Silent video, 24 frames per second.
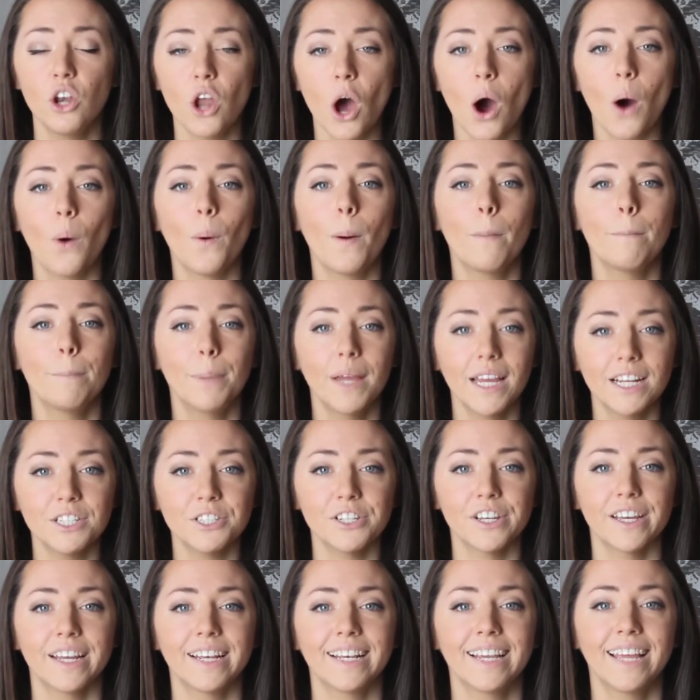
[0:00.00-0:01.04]
No,
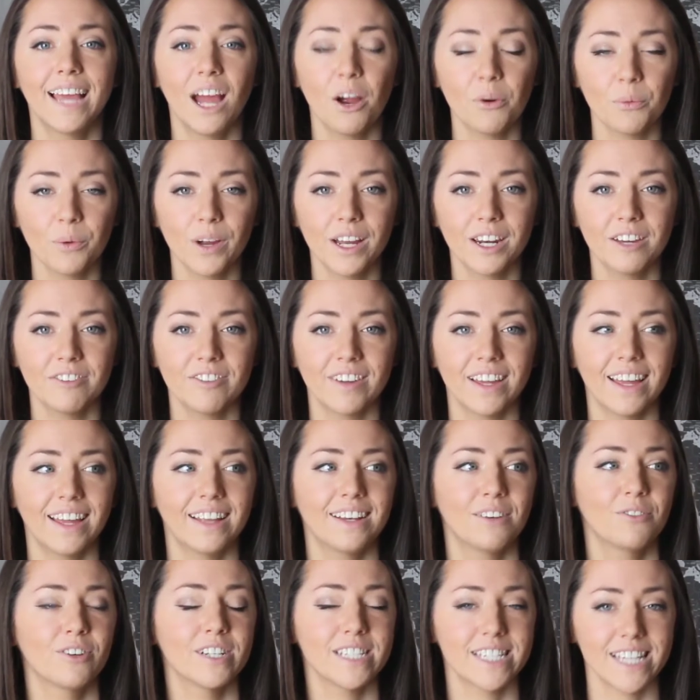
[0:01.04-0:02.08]
pitch it, get rid of
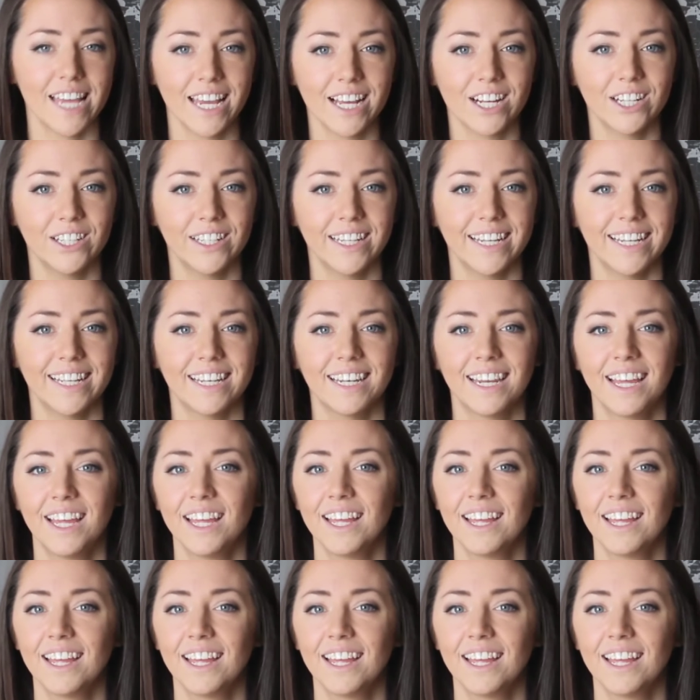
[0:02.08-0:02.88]
it, recycle it.